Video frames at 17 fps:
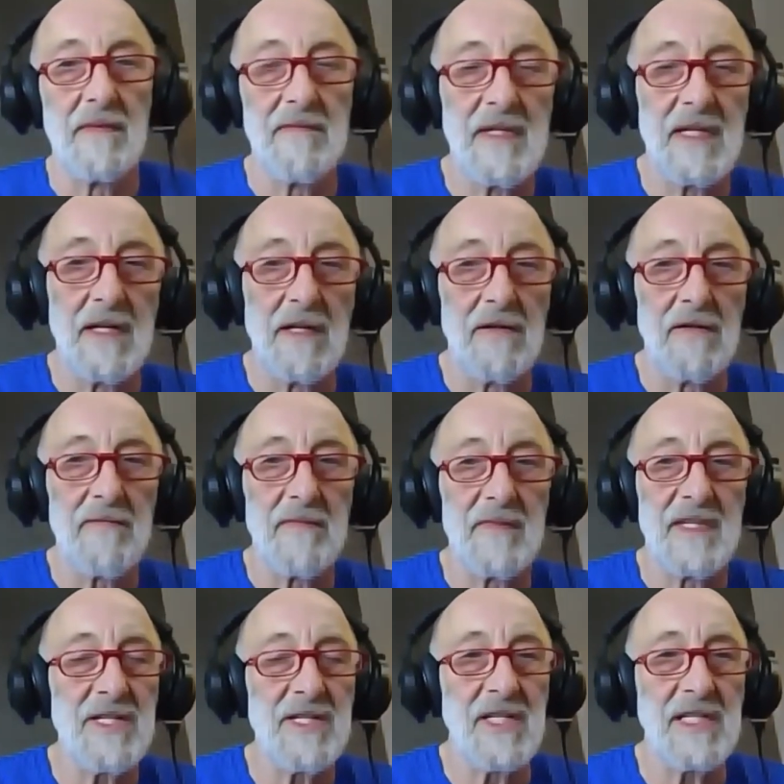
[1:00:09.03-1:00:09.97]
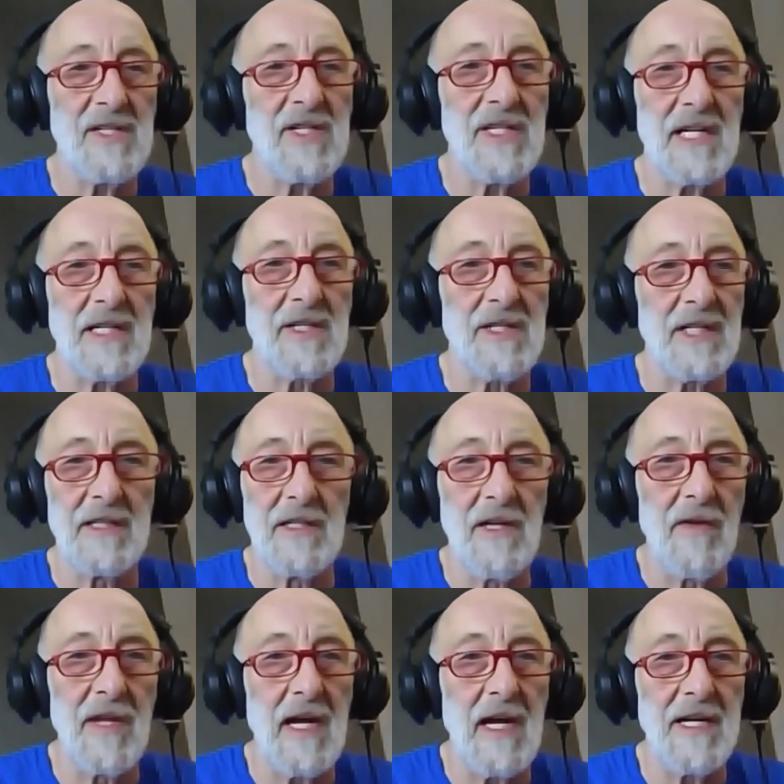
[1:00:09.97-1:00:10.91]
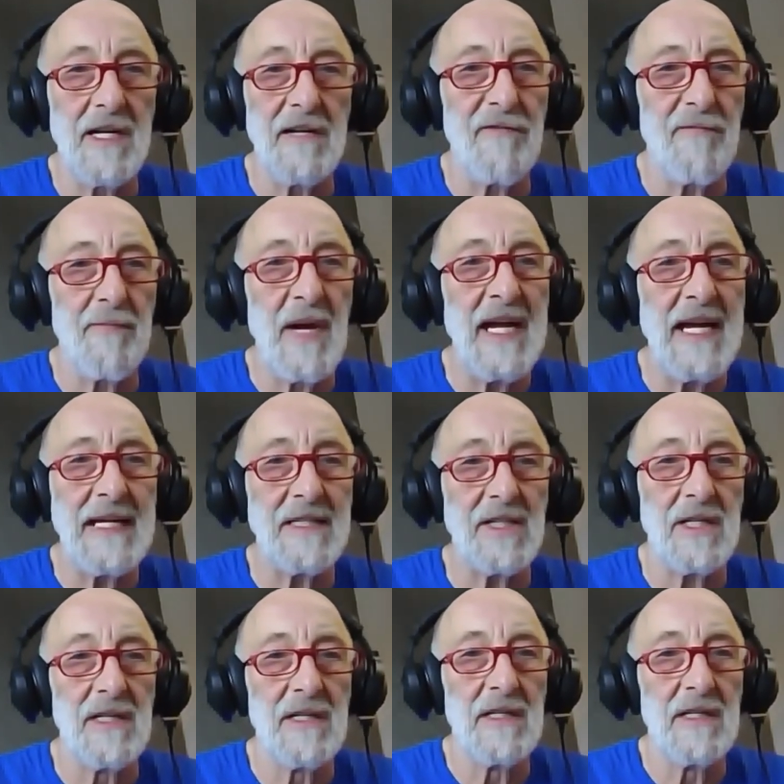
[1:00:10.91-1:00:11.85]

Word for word: you know, these insects didn't know the idea of paint.